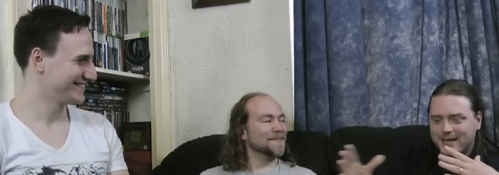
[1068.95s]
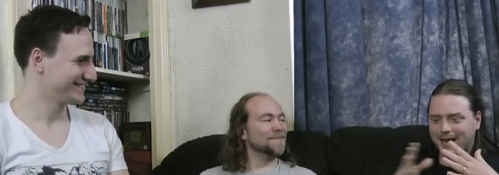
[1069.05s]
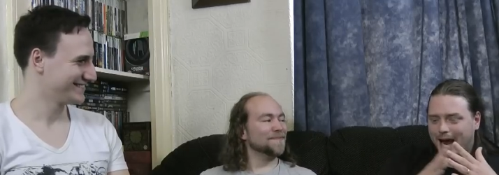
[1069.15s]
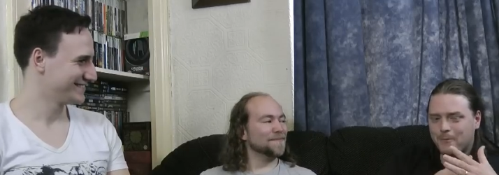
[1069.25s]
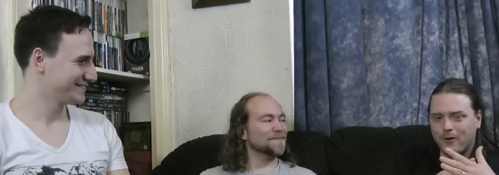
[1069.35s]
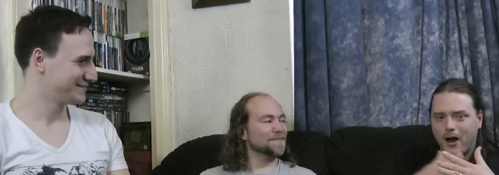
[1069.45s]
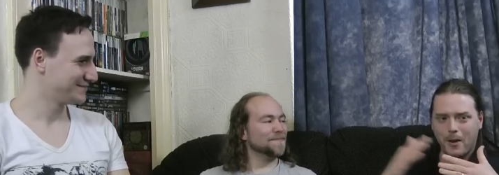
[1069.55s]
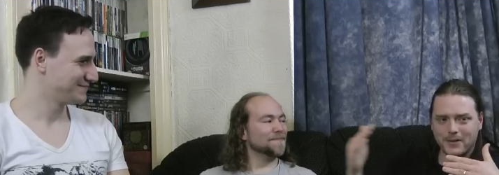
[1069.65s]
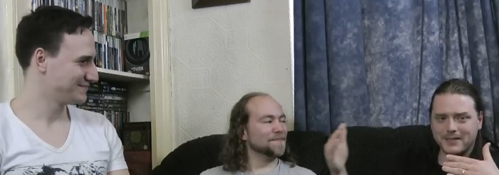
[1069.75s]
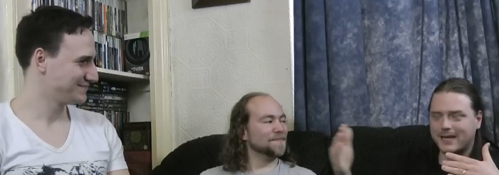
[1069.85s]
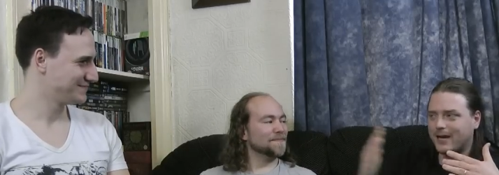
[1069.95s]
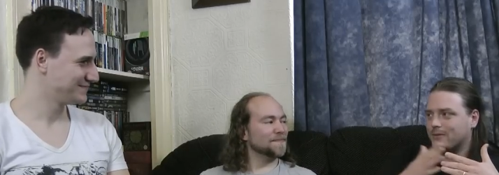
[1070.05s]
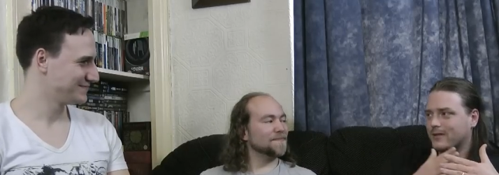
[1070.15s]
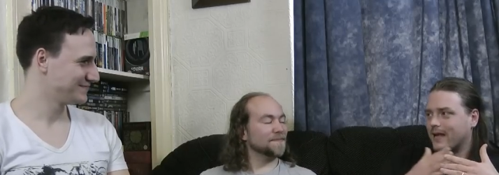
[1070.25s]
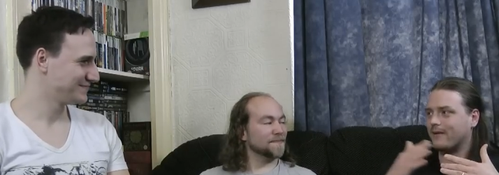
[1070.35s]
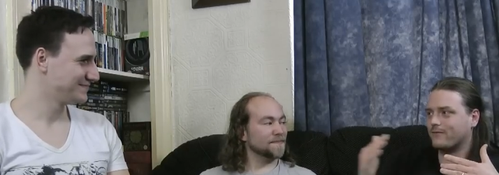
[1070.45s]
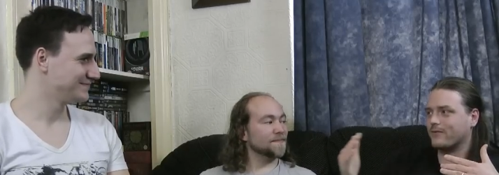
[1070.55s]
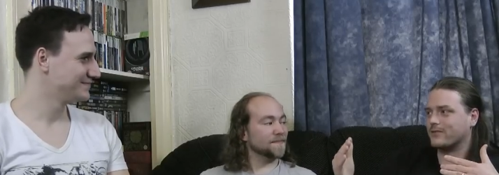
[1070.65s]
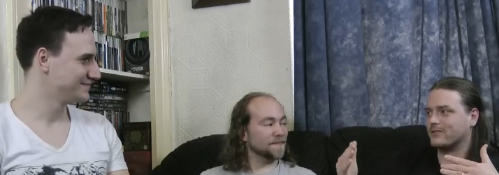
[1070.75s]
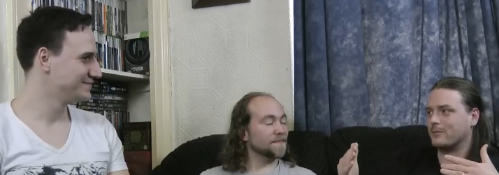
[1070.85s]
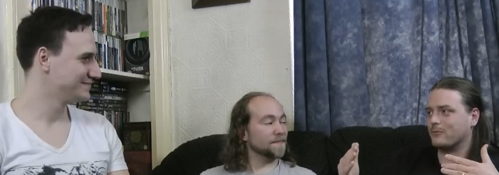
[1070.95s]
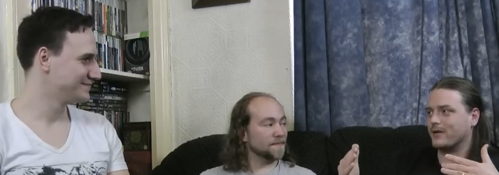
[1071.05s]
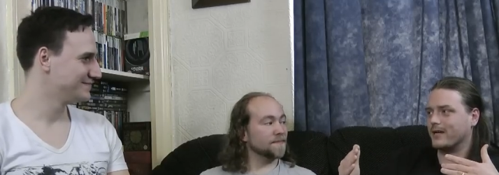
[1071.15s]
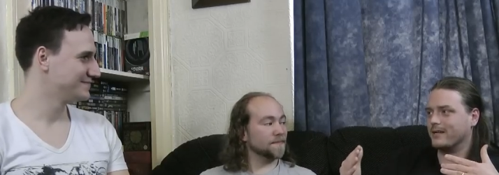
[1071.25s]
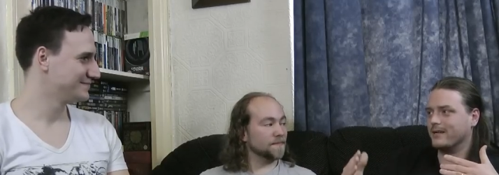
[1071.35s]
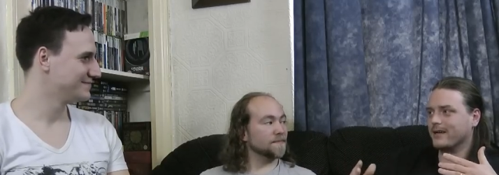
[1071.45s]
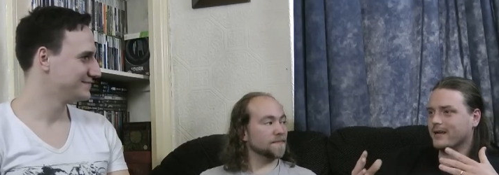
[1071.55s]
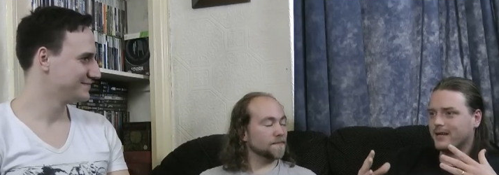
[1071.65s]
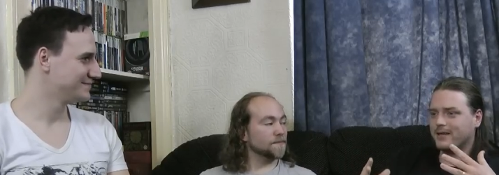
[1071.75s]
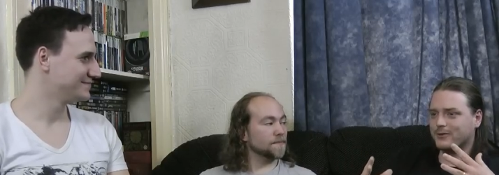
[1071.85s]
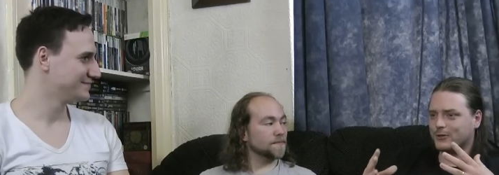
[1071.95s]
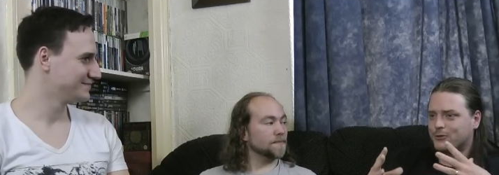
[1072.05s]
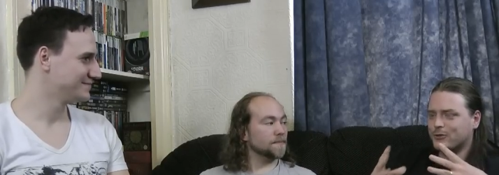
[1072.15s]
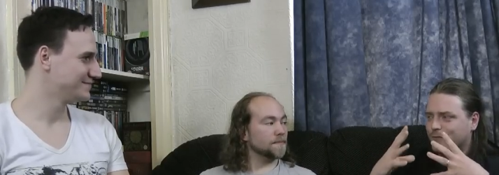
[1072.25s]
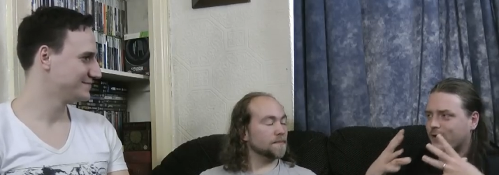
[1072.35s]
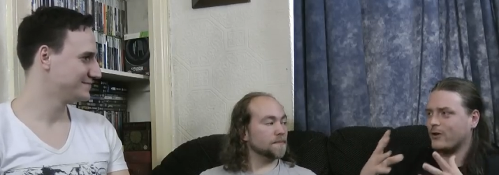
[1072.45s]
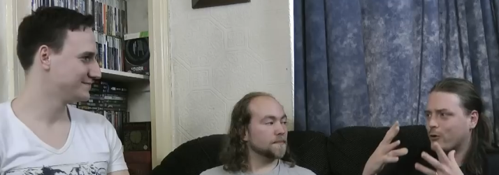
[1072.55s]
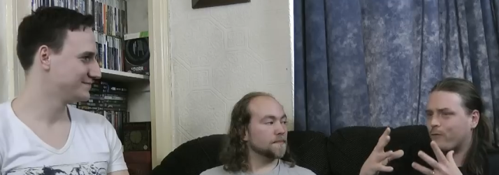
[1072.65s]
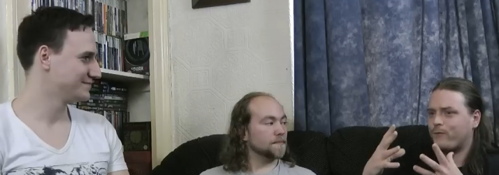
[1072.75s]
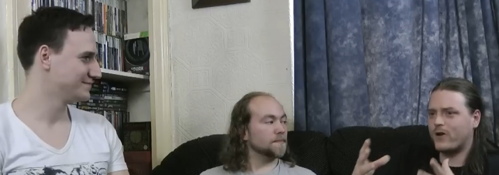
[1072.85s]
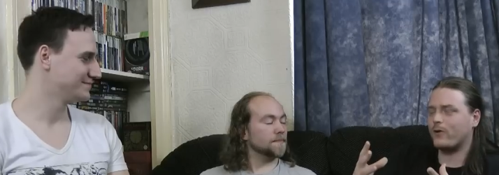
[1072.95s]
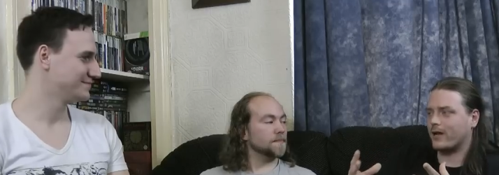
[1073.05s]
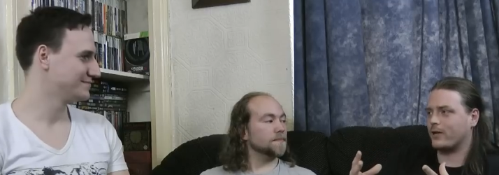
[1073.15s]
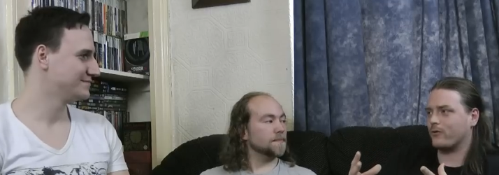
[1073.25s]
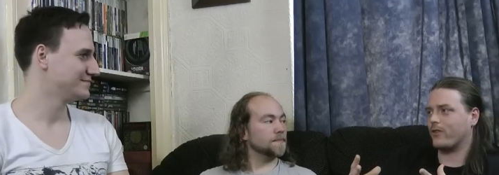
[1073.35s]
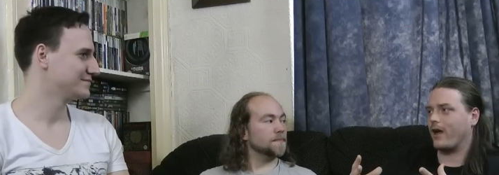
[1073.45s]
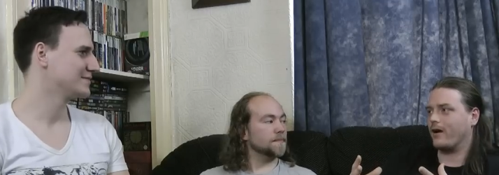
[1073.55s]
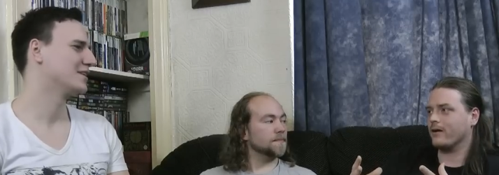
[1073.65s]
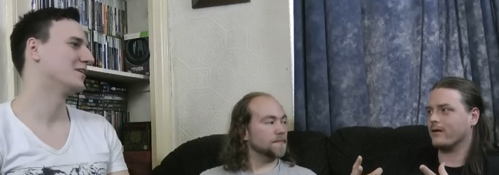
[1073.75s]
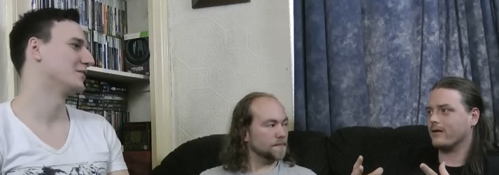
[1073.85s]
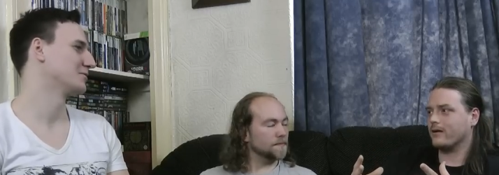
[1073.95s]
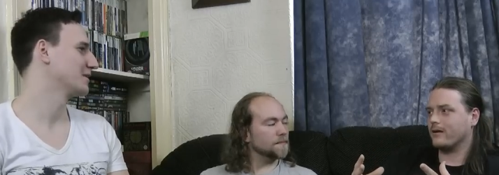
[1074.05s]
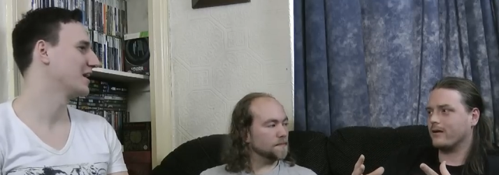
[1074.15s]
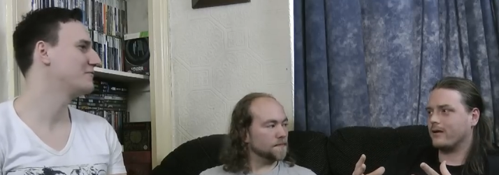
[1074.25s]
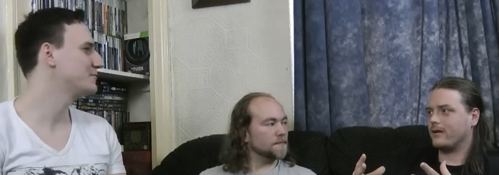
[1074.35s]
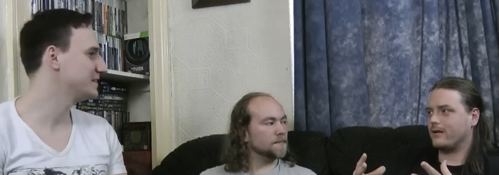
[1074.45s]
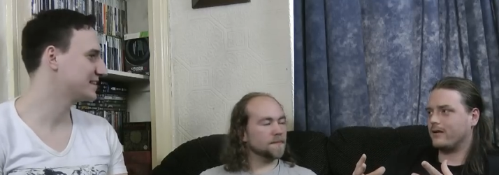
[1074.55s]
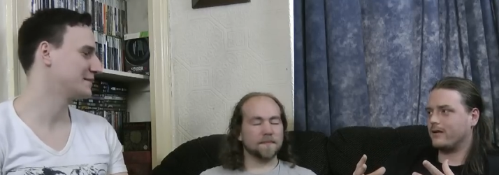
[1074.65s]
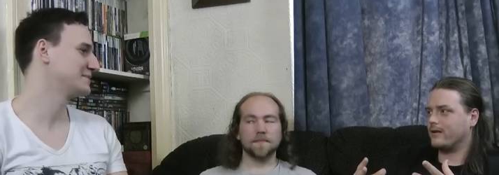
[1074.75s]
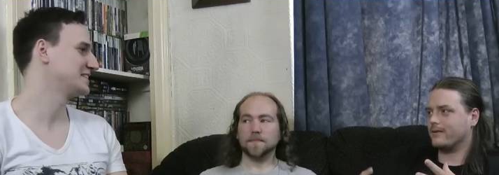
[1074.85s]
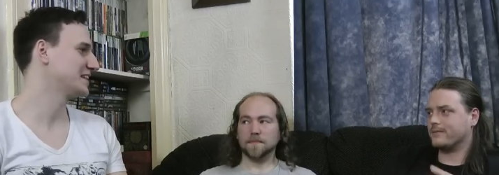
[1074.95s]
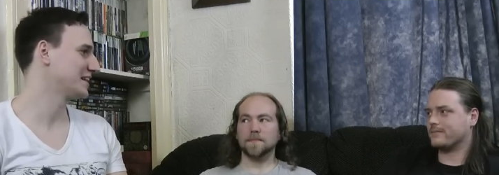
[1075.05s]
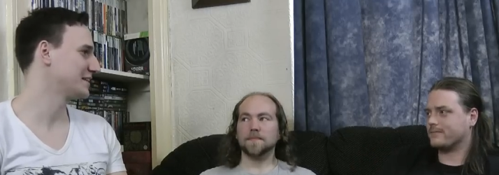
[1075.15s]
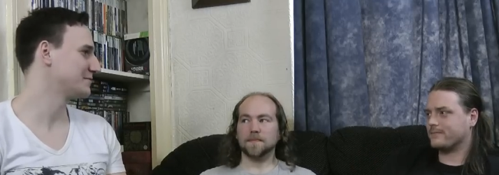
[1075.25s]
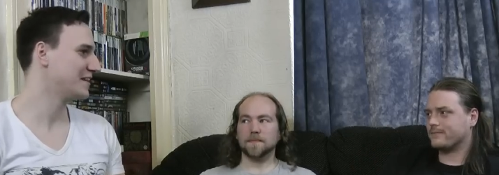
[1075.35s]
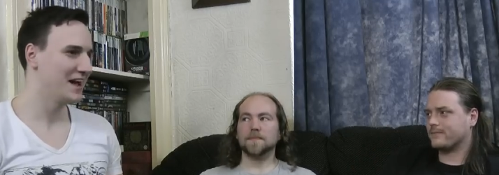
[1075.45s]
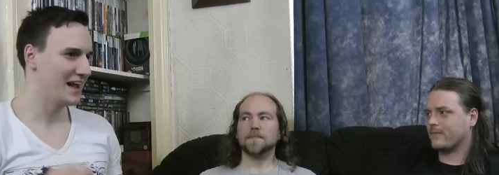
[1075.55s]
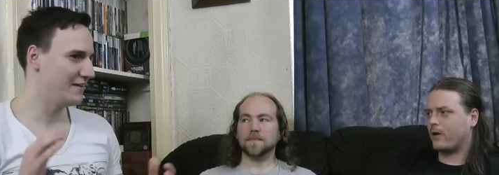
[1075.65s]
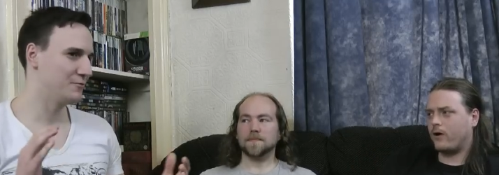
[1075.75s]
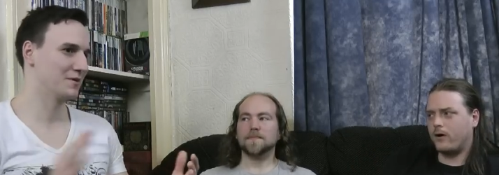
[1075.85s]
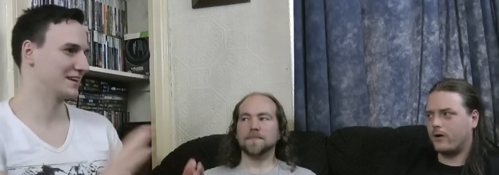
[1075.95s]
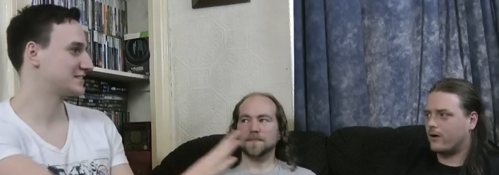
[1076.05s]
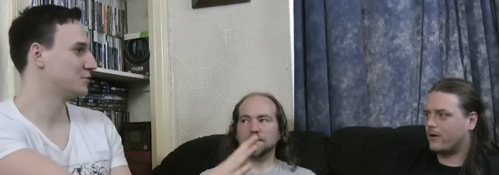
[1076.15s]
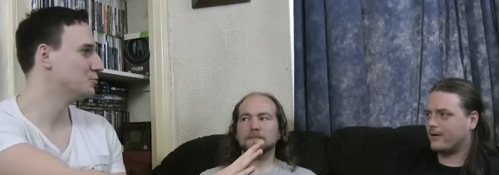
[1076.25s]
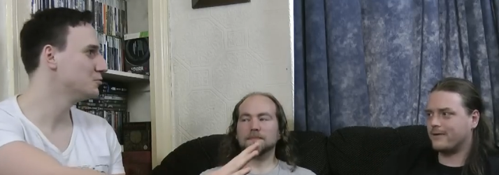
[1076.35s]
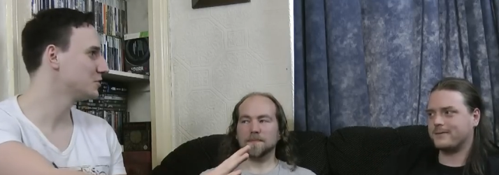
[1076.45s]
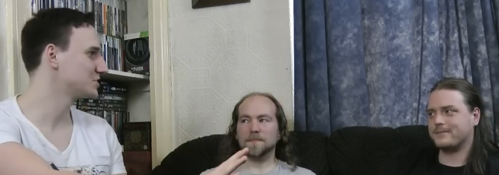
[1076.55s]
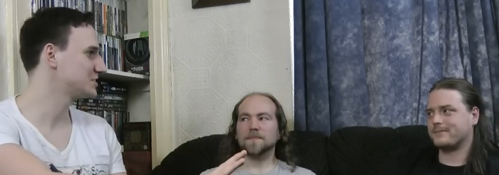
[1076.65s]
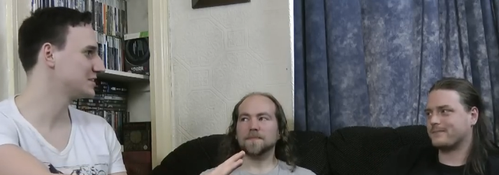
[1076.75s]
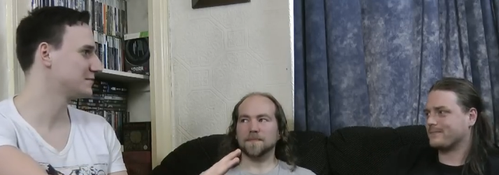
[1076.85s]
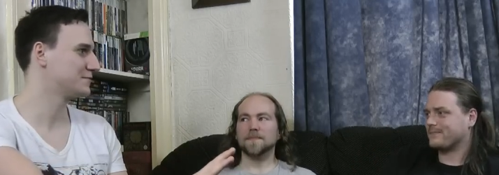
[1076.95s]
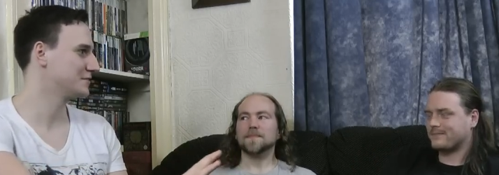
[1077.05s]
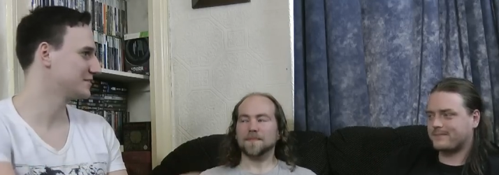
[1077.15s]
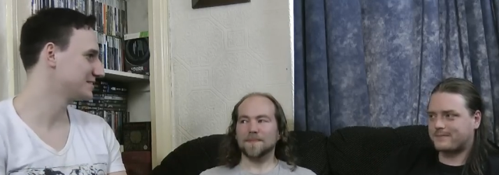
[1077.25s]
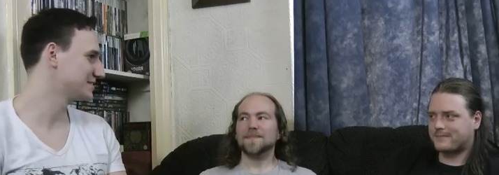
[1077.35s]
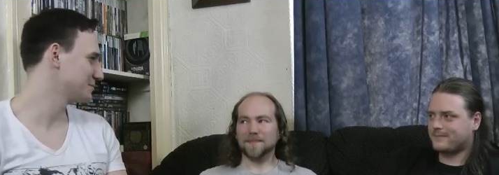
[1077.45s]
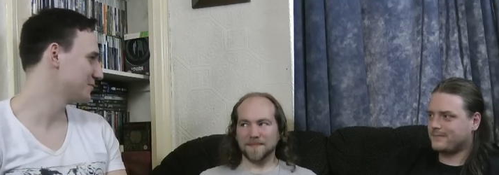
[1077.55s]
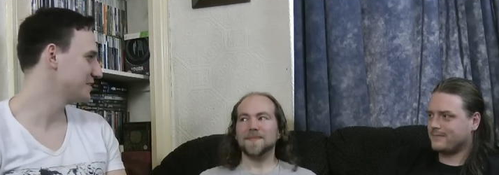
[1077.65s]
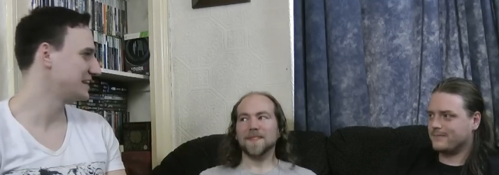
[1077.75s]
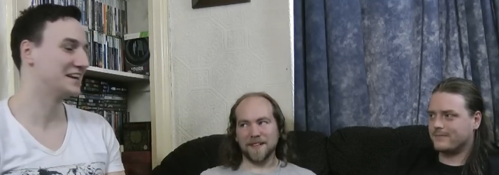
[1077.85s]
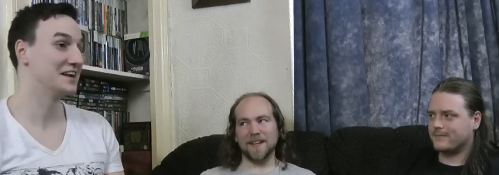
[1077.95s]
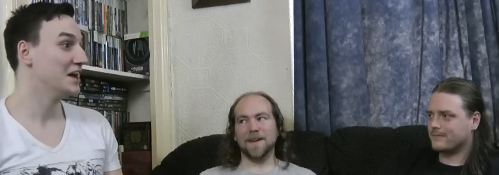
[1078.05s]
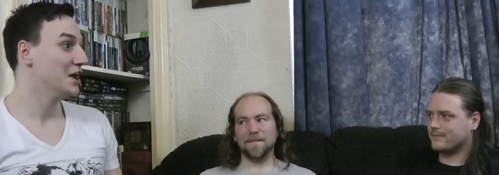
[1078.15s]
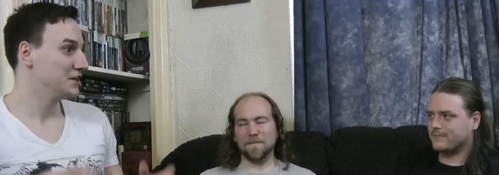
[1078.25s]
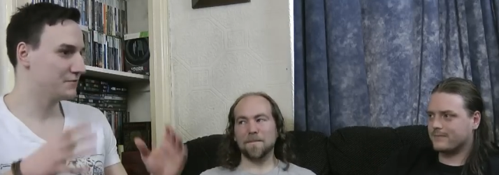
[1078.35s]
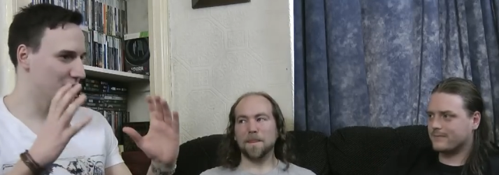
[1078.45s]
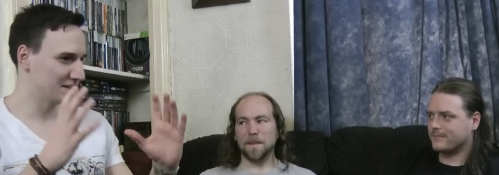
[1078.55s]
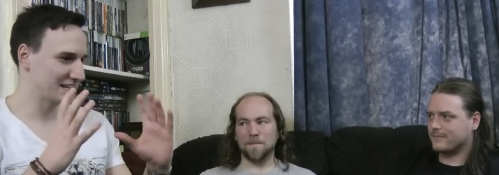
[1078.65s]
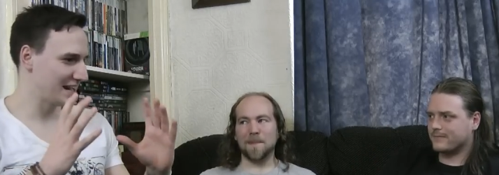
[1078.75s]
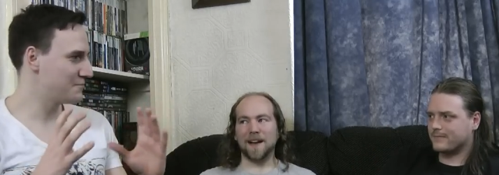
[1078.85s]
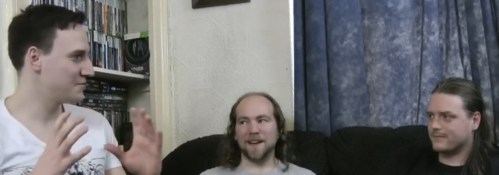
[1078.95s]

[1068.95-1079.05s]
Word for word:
Speaker 1: the camera up and down the length of the submarine, you know, you just feel you feel like you're there. Oh.
Speaker 2: Every time they dive, everyone oh. has to ah. rush to the front of the submarine. And yeah. You've got that